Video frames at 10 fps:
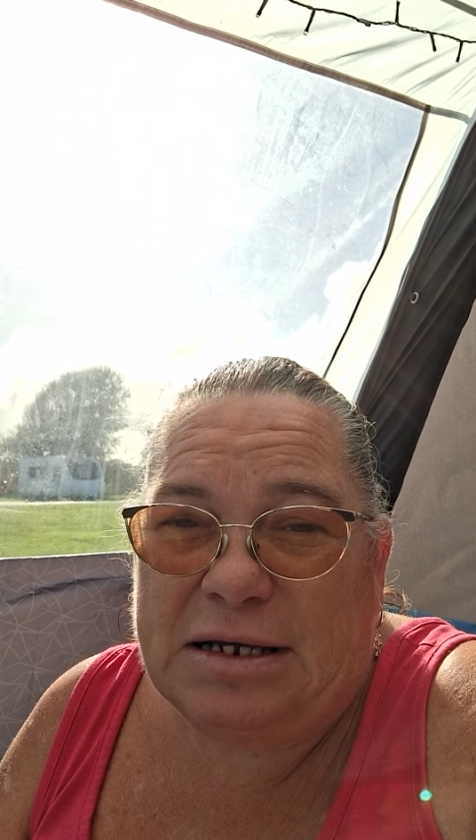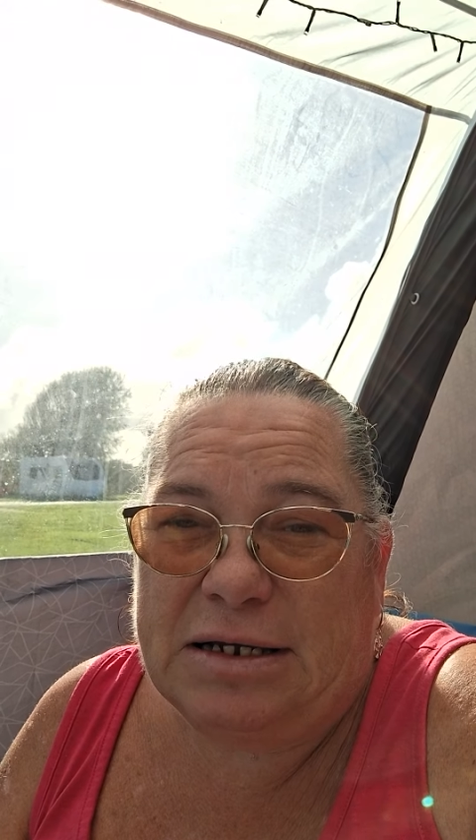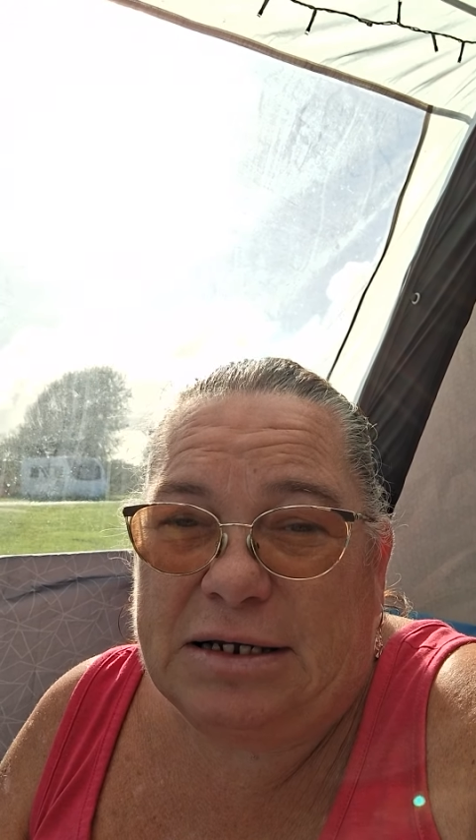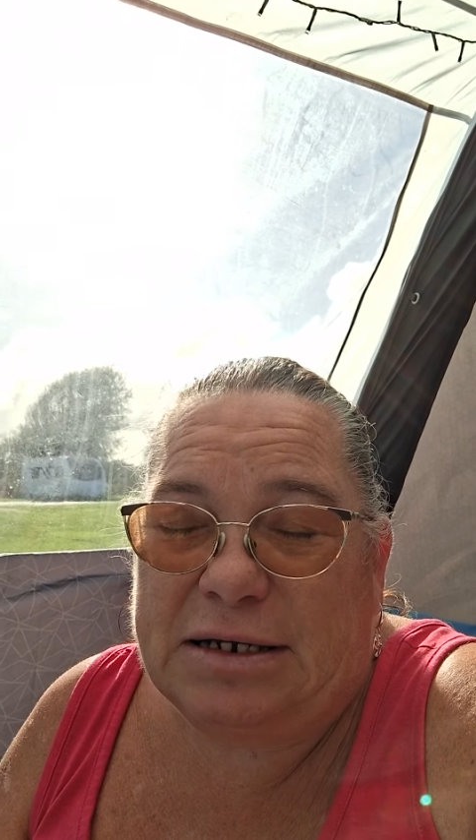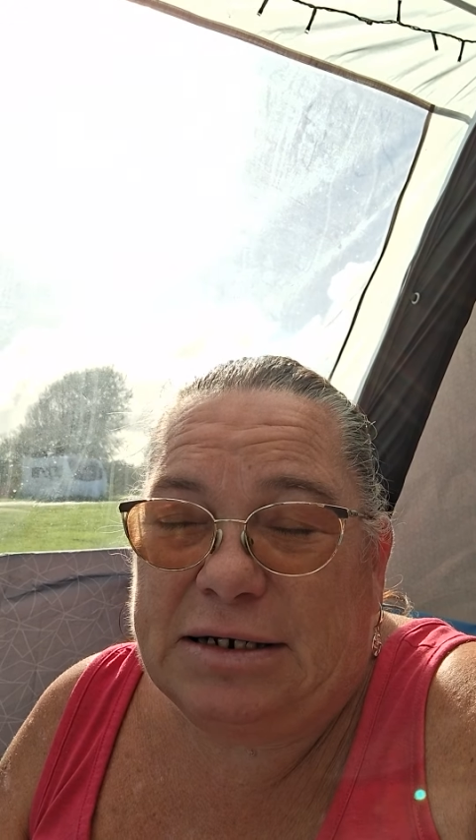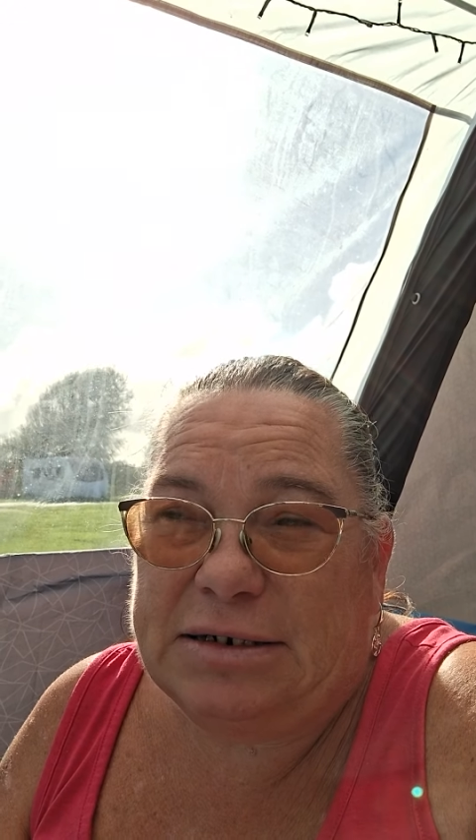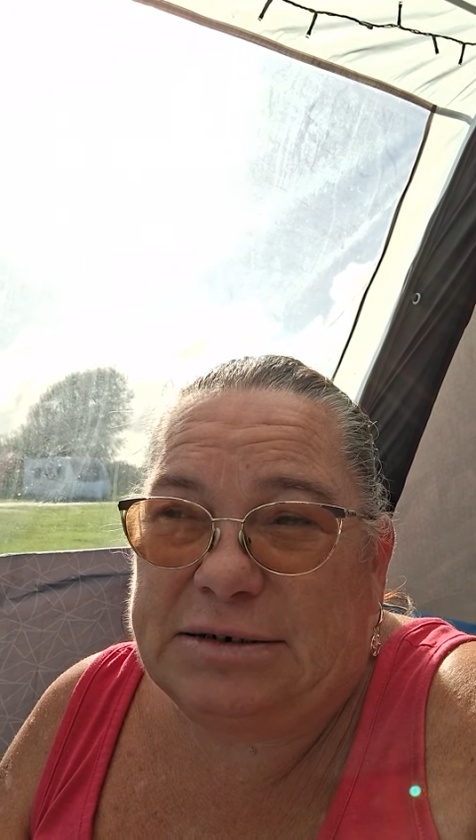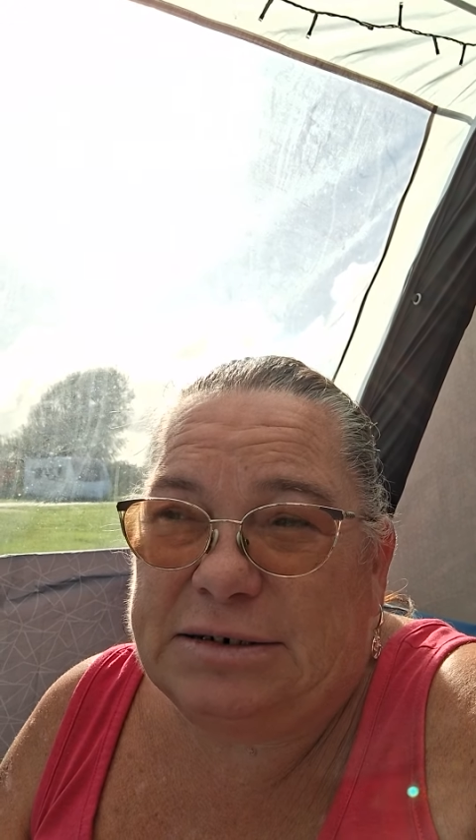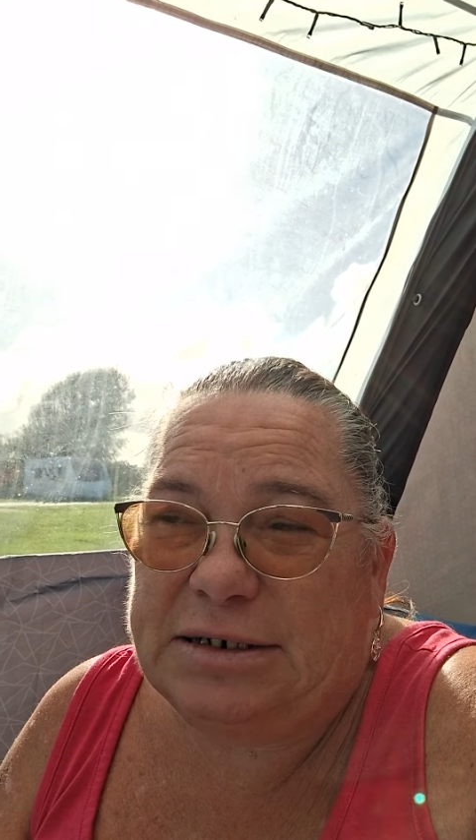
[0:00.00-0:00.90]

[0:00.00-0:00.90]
And